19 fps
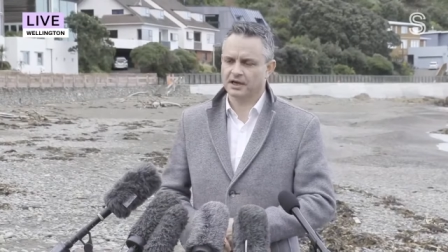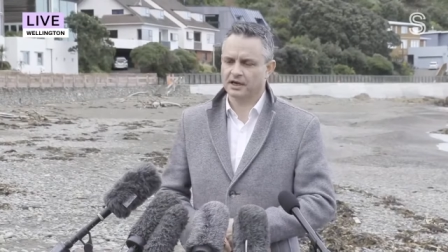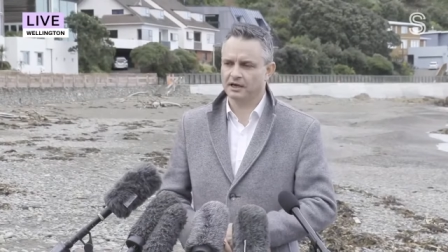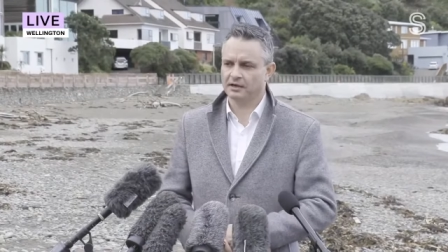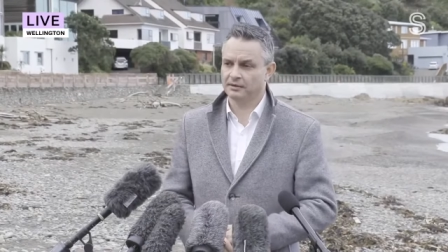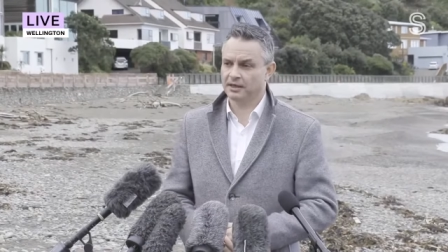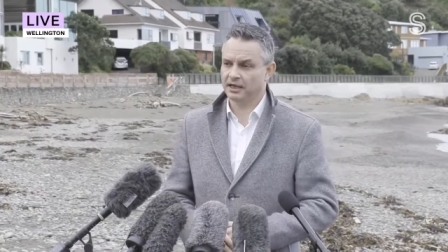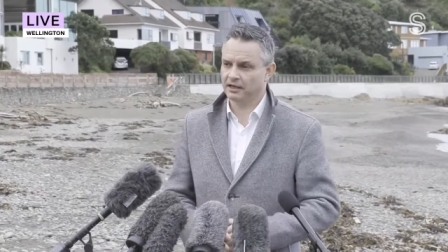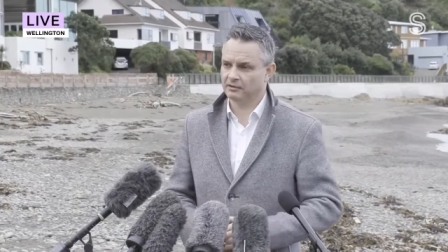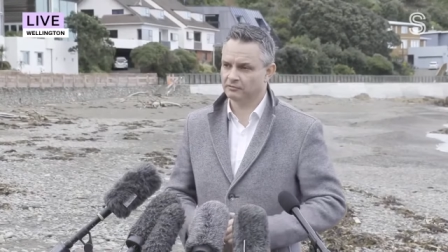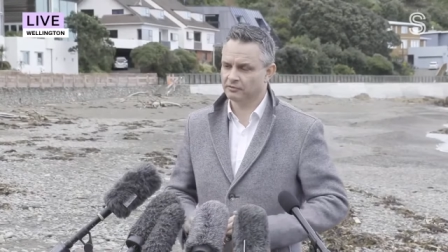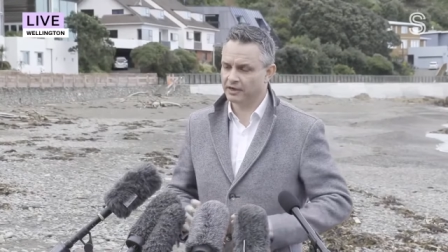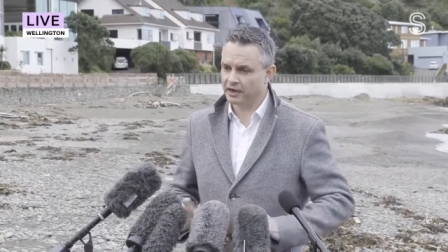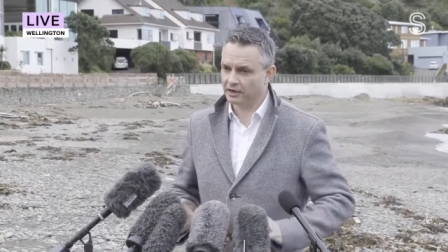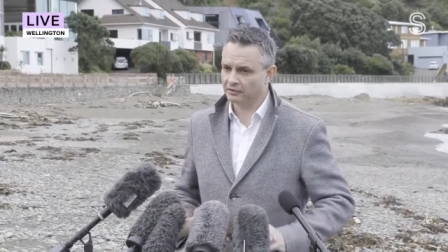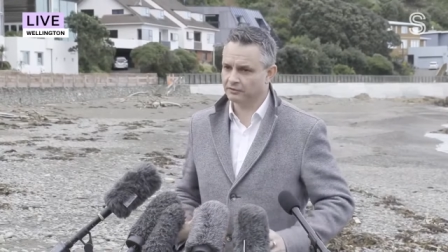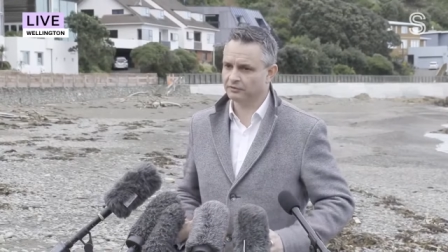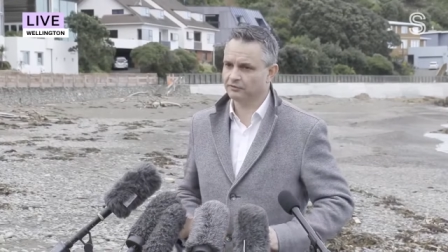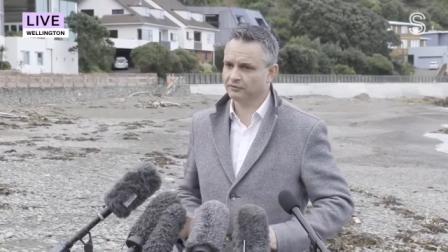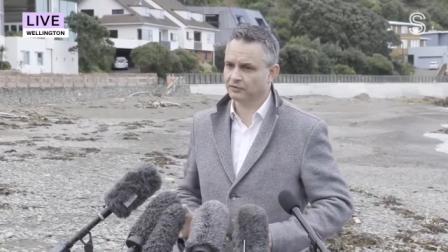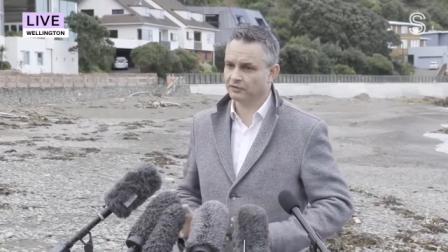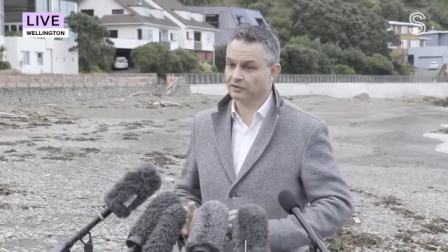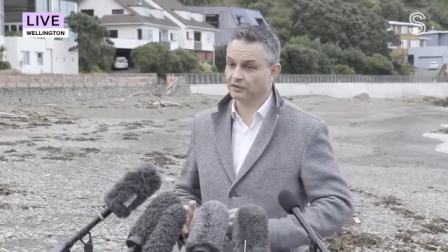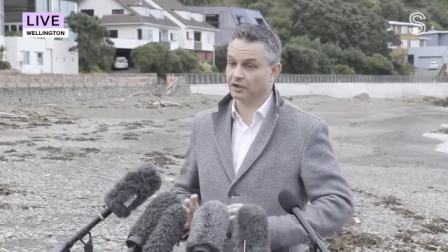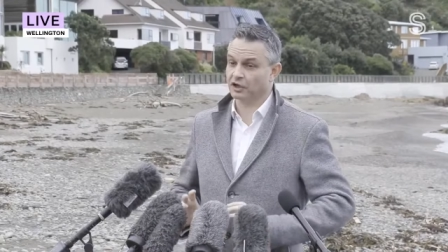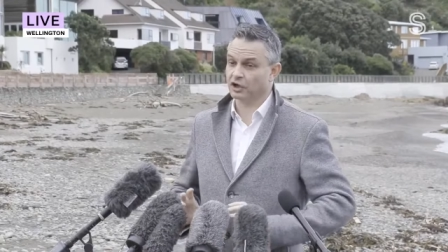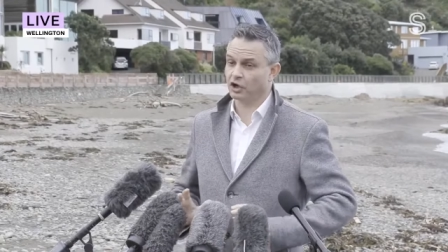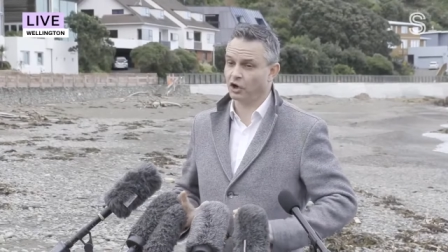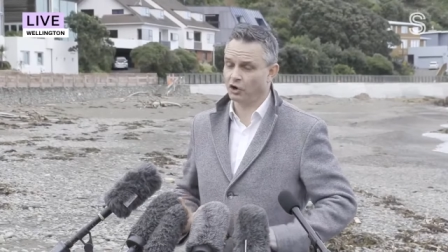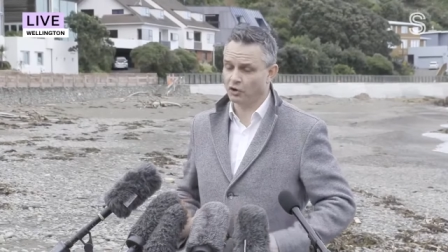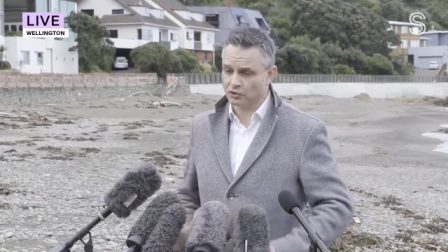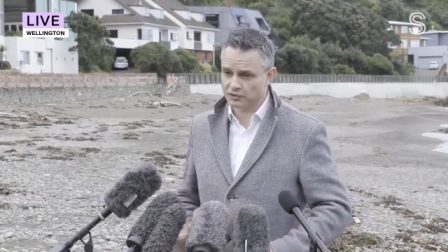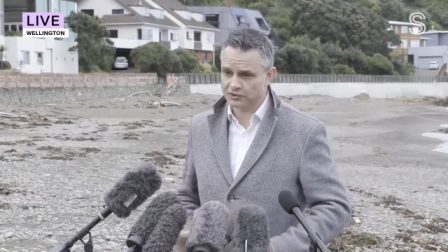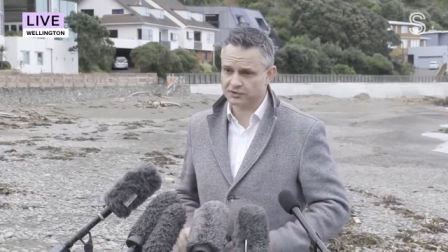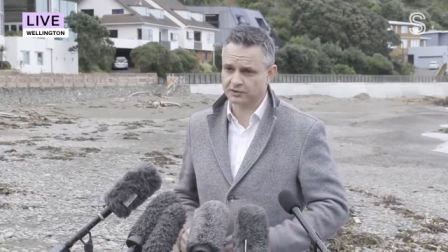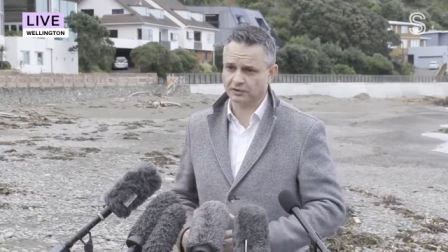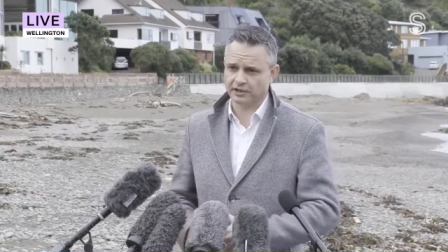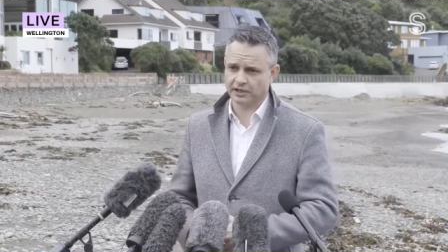uh, around the
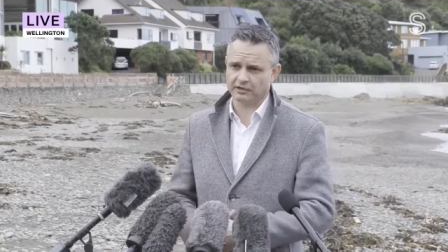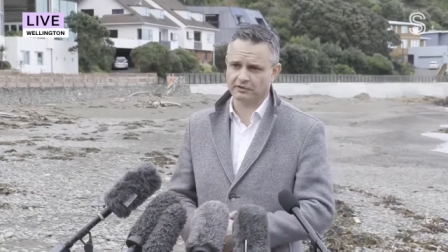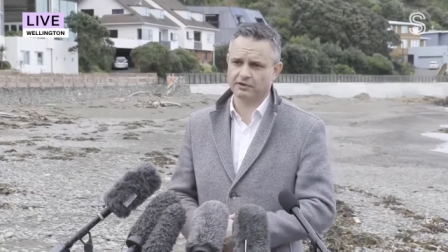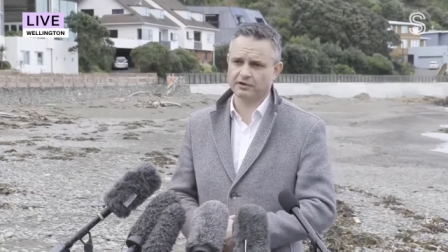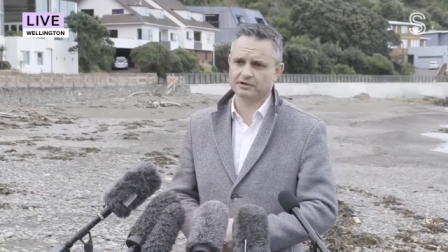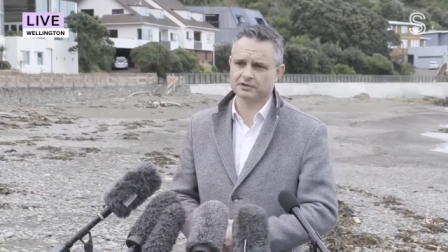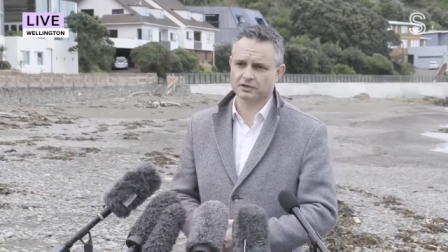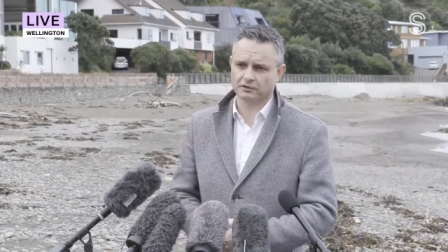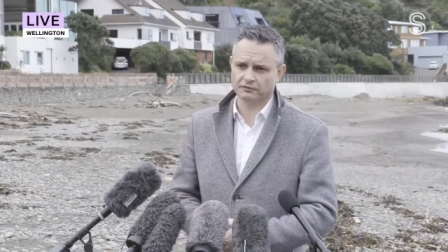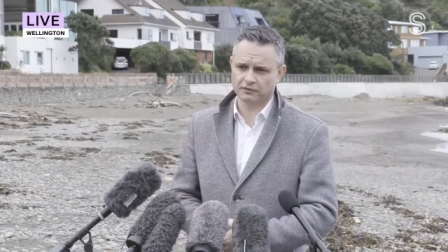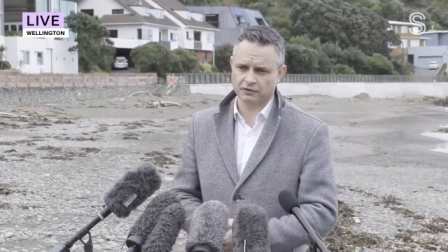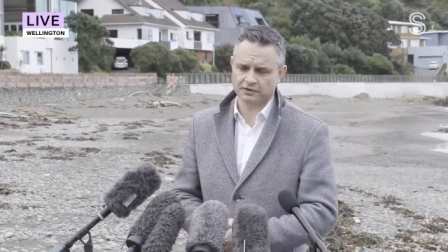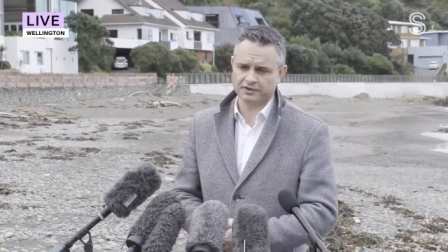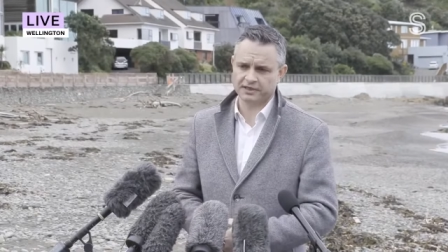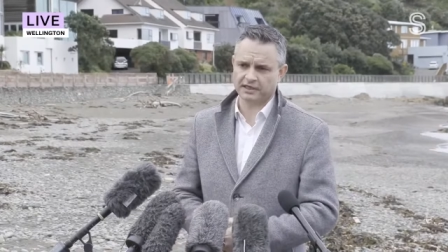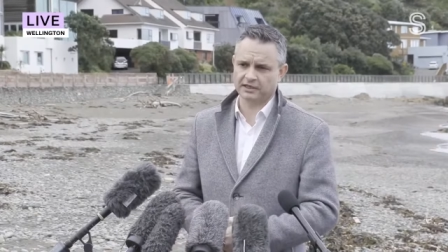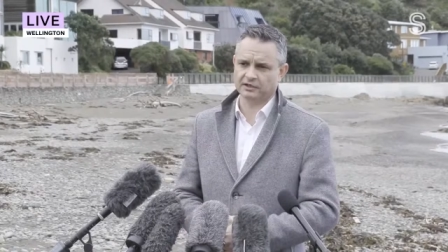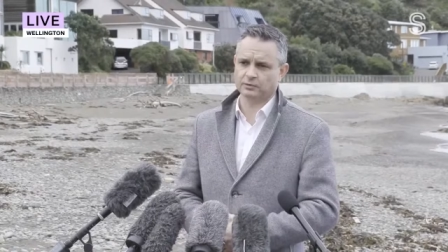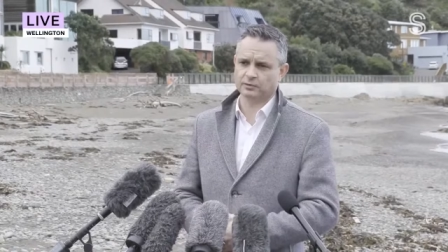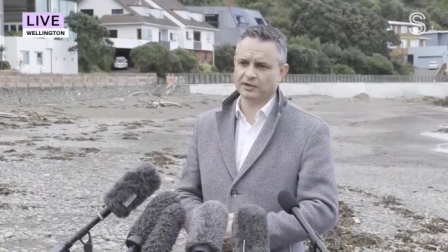coastal areas of New Zealand,